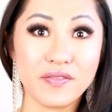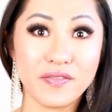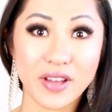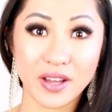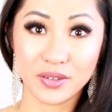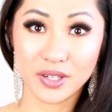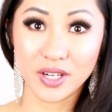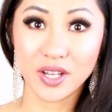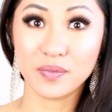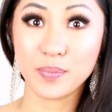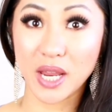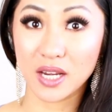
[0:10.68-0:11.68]
founder
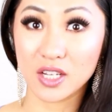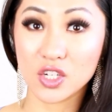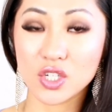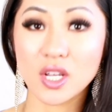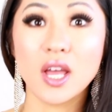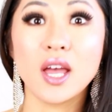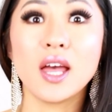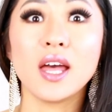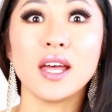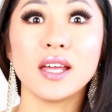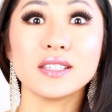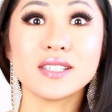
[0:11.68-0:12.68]
of Banish.
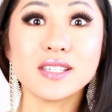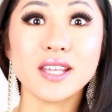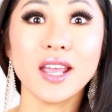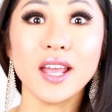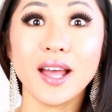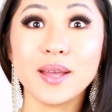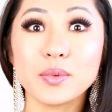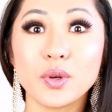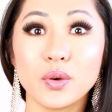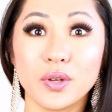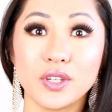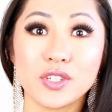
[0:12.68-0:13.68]
And today I'm
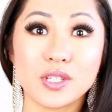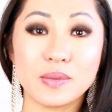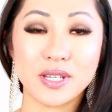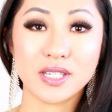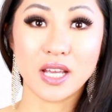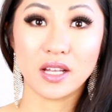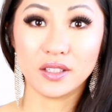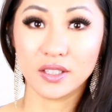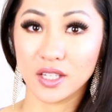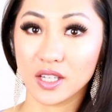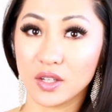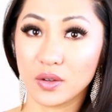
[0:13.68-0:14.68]
going to be
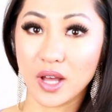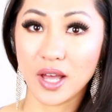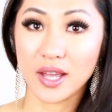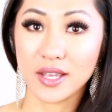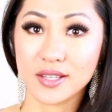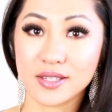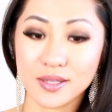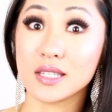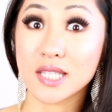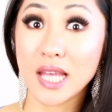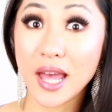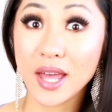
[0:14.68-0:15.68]
telling you guys
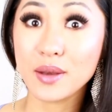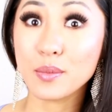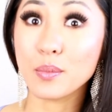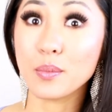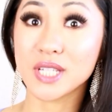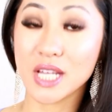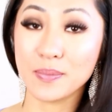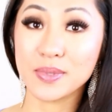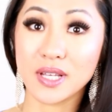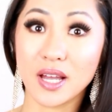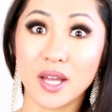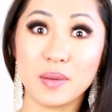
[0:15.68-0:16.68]
10 tips
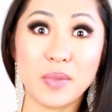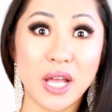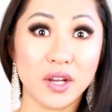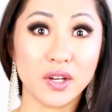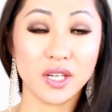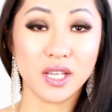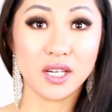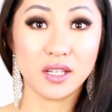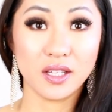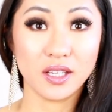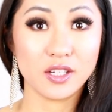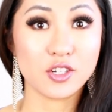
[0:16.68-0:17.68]
on
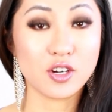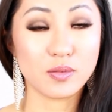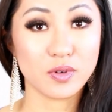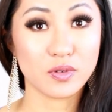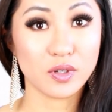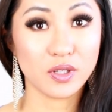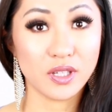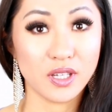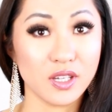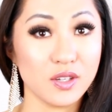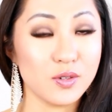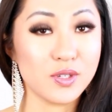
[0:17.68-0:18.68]
microneedling
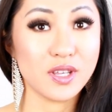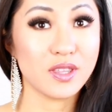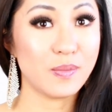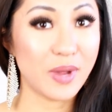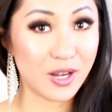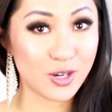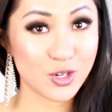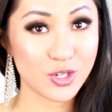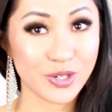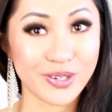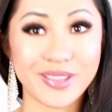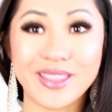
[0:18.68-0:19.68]
dermarolling using the
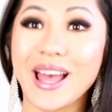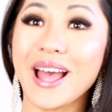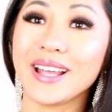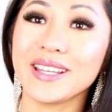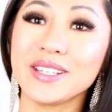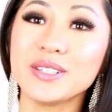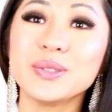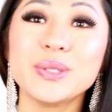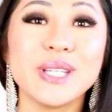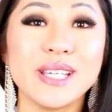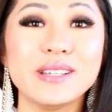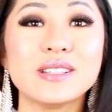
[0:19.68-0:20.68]
banisher that you
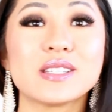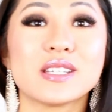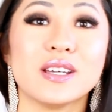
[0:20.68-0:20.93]
need to